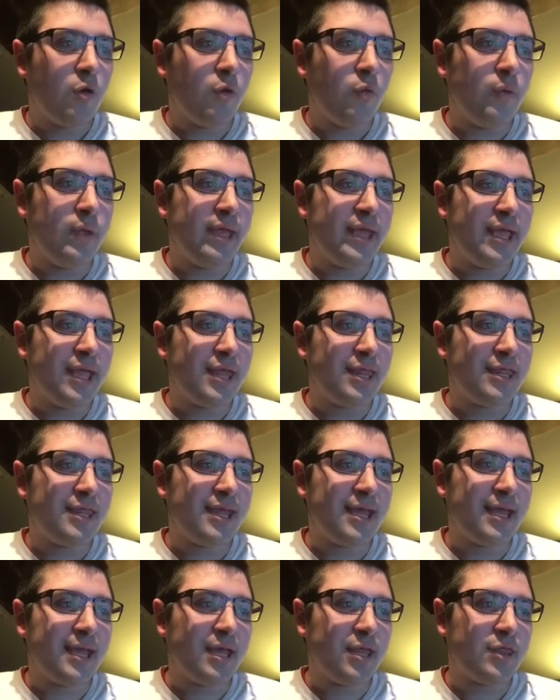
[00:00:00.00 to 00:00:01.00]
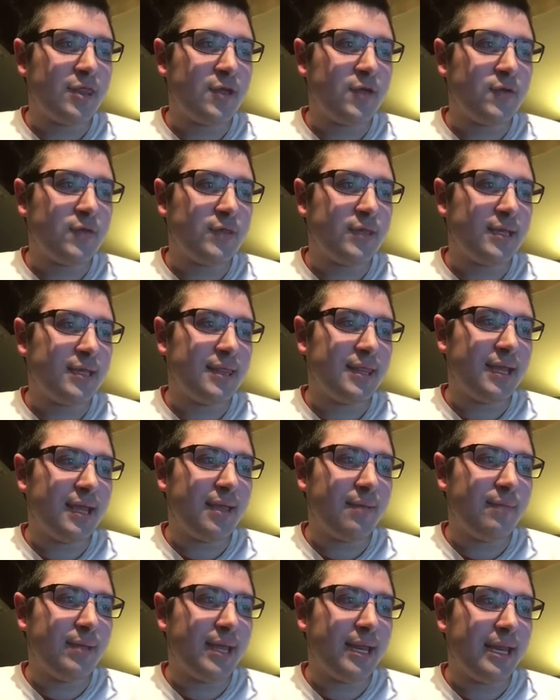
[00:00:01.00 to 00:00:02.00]
We thank those in the
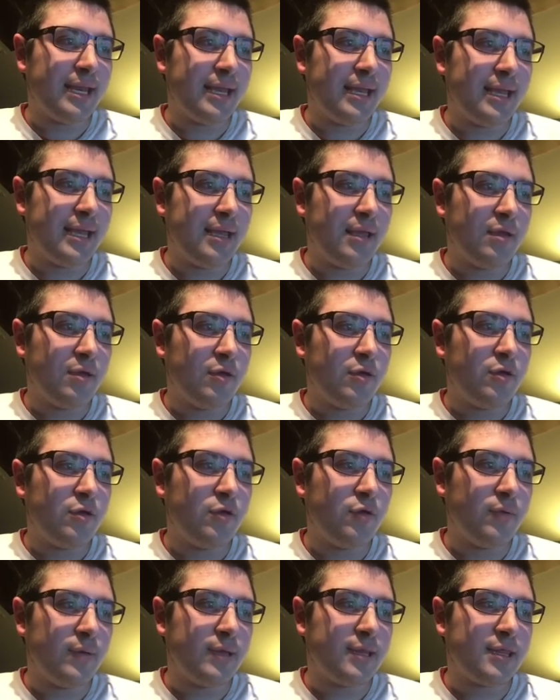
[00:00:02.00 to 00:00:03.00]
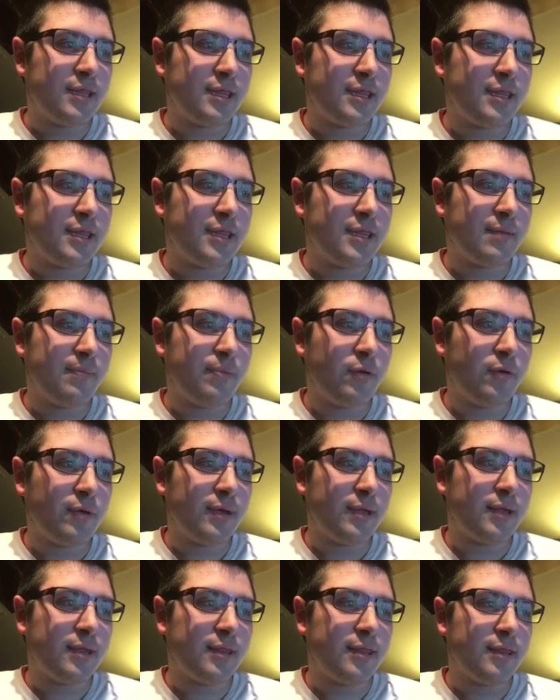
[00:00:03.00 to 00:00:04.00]
community who
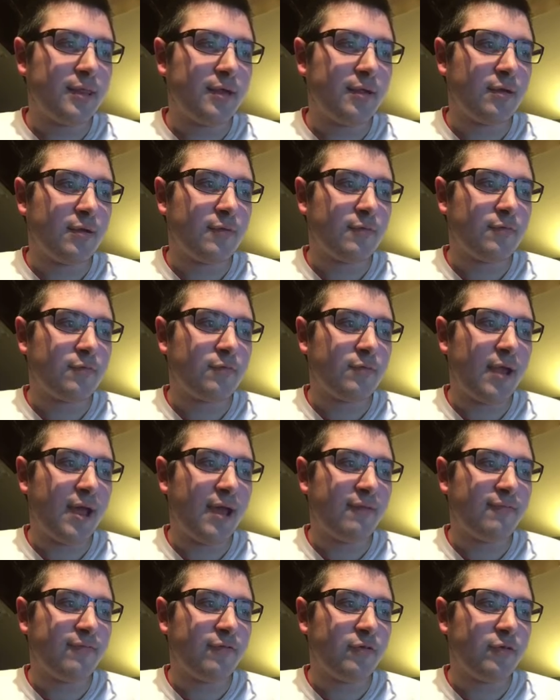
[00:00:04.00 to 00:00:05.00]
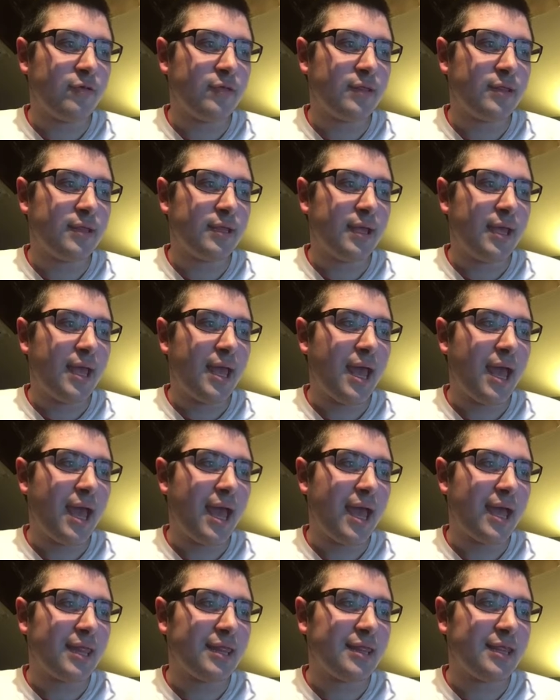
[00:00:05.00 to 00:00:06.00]
support the raffles
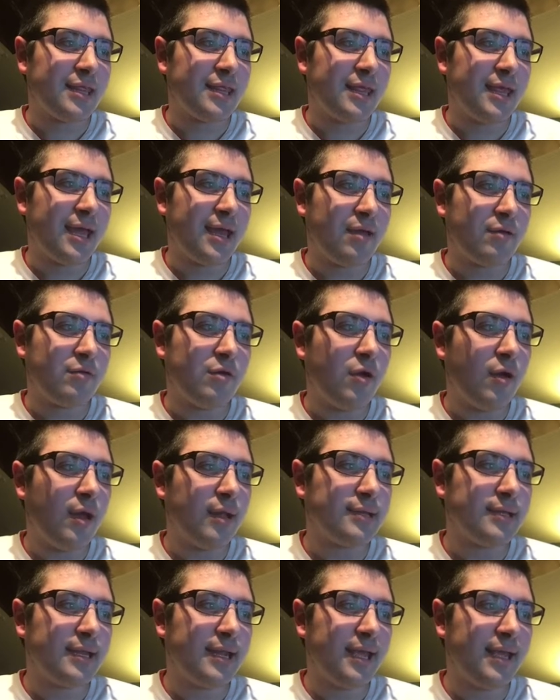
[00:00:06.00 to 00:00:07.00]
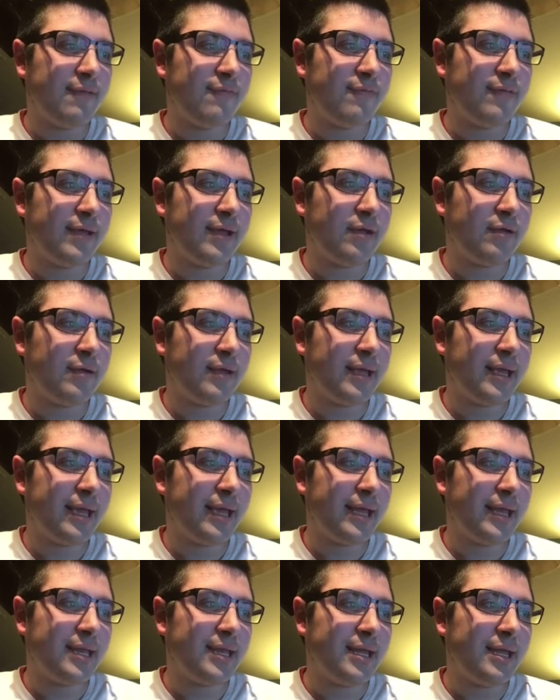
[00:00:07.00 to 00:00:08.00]
at the town holiday fair
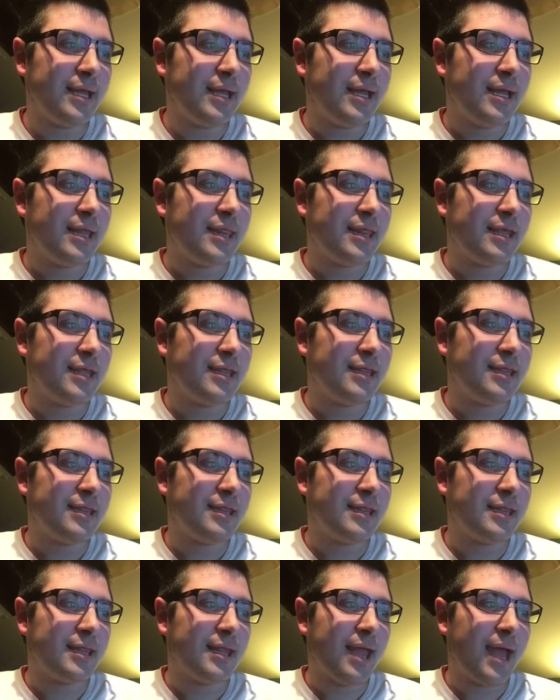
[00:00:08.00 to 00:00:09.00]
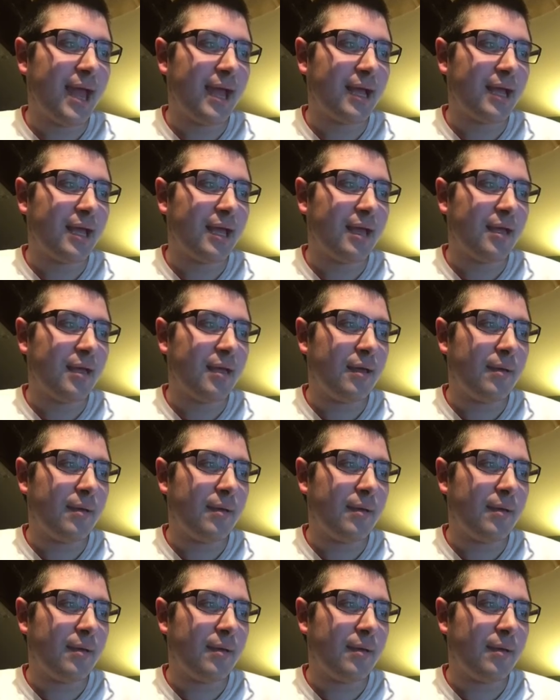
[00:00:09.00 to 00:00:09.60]
and the snack